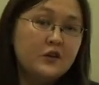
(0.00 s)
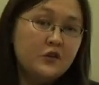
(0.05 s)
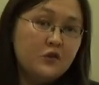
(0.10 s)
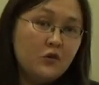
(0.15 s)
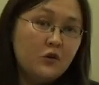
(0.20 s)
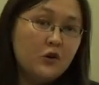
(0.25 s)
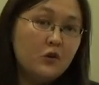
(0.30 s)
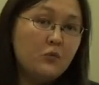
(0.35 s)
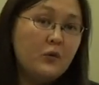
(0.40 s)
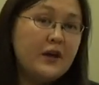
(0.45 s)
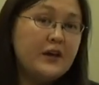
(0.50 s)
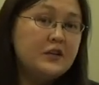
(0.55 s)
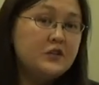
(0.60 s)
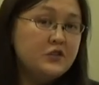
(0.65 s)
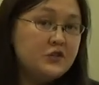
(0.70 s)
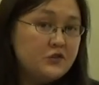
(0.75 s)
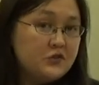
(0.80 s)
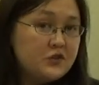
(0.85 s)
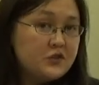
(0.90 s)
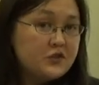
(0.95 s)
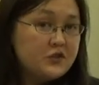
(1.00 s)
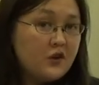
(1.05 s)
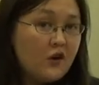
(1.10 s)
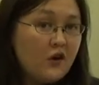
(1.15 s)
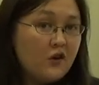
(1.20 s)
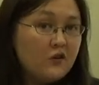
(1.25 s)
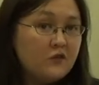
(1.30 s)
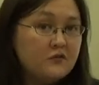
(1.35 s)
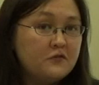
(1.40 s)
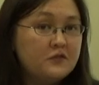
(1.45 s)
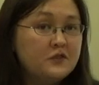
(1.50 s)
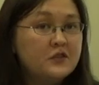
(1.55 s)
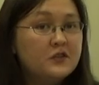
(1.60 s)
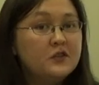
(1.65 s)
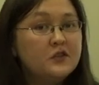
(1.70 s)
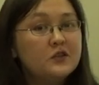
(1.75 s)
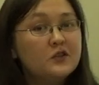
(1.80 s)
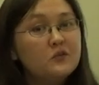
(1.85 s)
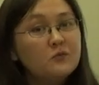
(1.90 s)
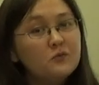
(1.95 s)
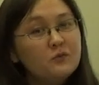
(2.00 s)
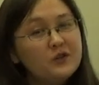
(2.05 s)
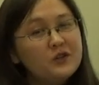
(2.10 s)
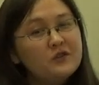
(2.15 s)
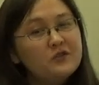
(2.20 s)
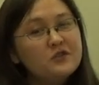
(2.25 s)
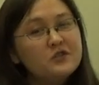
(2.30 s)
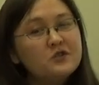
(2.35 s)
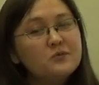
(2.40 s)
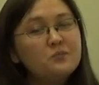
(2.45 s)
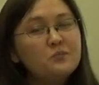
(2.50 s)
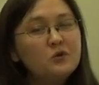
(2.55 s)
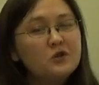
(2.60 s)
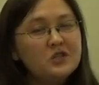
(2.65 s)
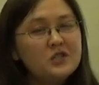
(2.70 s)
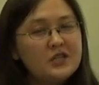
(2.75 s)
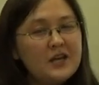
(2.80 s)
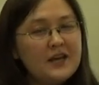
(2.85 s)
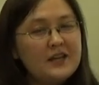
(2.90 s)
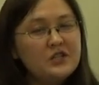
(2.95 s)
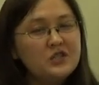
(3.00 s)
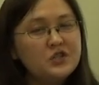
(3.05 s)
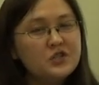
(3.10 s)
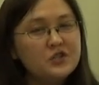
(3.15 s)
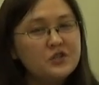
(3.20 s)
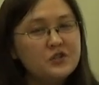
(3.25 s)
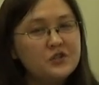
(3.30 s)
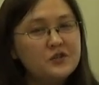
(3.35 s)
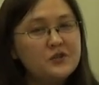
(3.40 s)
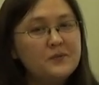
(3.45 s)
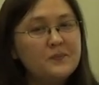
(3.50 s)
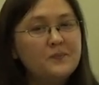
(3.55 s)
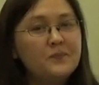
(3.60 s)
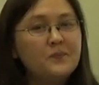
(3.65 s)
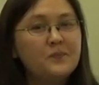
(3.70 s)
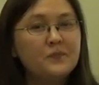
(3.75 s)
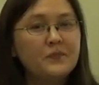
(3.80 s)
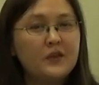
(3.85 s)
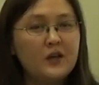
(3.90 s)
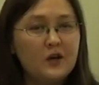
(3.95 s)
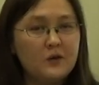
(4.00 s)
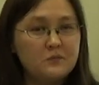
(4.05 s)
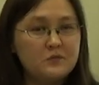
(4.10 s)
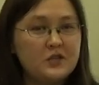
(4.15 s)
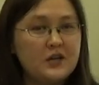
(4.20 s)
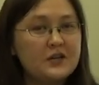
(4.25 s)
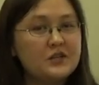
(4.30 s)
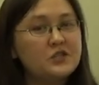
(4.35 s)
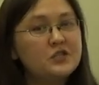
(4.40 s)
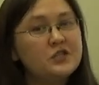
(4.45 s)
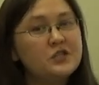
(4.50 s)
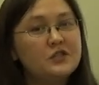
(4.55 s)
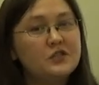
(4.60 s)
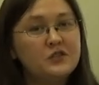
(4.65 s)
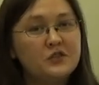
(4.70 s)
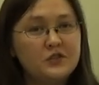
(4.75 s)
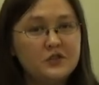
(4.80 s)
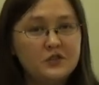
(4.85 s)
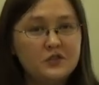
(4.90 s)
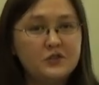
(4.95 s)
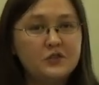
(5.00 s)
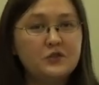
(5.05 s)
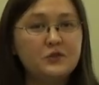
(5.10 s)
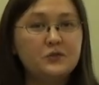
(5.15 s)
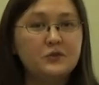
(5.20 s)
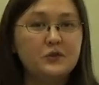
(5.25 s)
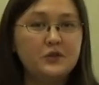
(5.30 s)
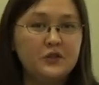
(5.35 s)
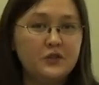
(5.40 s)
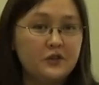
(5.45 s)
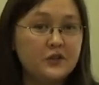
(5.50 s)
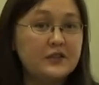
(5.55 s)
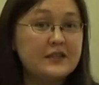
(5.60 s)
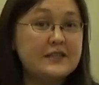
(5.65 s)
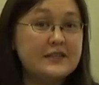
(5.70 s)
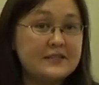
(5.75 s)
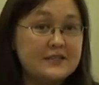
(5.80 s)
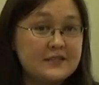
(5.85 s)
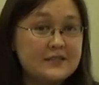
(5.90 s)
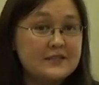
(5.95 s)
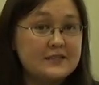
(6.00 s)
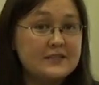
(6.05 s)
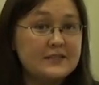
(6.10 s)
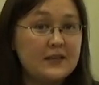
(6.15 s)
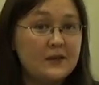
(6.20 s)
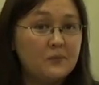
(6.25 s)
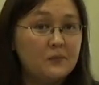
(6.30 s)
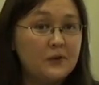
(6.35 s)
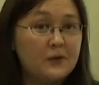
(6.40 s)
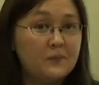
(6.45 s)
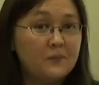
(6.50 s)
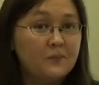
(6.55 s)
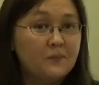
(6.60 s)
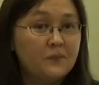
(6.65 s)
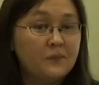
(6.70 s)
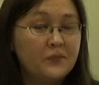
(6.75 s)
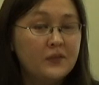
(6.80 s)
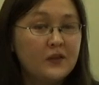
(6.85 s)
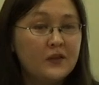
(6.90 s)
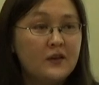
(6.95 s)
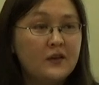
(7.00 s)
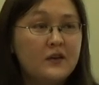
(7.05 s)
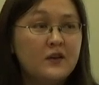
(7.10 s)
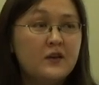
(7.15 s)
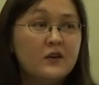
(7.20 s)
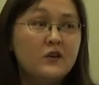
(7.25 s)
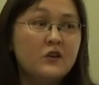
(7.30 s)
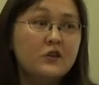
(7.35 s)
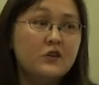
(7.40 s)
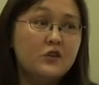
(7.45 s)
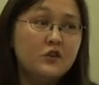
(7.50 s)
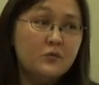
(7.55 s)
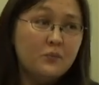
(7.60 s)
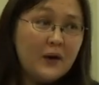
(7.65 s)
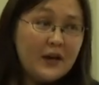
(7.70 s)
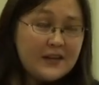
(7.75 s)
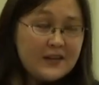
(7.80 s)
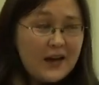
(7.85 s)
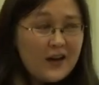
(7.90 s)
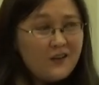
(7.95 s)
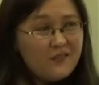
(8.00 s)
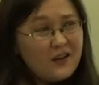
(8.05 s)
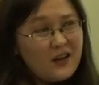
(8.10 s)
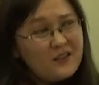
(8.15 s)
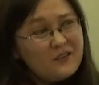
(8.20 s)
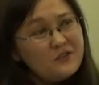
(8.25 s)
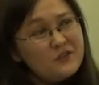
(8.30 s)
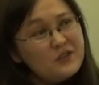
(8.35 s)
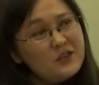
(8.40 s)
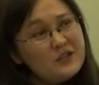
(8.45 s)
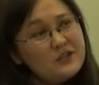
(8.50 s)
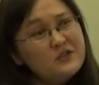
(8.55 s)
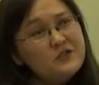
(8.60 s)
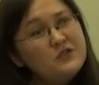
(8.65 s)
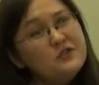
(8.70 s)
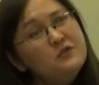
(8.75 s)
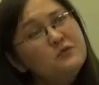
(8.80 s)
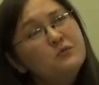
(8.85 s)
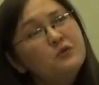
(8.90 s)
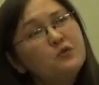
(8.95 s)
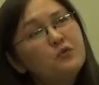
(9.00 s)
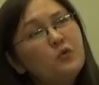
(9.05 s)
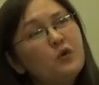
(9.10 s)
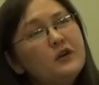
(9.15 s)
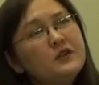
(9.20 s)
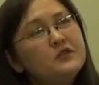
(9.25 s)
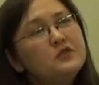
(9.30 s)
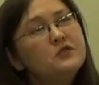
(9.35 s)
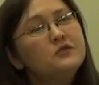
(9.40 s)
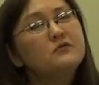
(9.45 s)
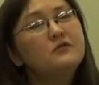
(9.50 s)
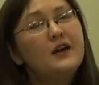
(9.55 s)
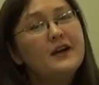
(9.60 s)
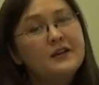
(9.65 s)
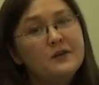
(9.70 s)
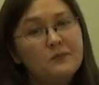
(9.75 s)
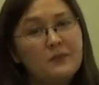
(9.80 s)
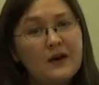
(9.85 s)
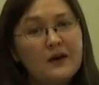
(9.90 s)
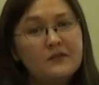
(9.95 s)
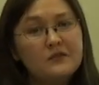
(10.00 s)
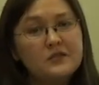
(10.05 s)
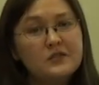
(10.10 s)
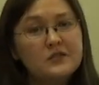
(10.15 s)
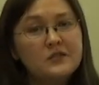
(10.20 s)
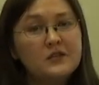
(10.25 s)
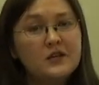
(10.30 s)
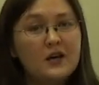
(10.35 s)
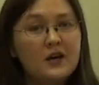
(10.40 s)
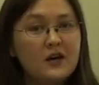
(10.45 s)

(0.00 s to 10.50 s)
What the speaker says: your way to solve the reader's potential objection to your thesis statement. You might have other things you would want to write about,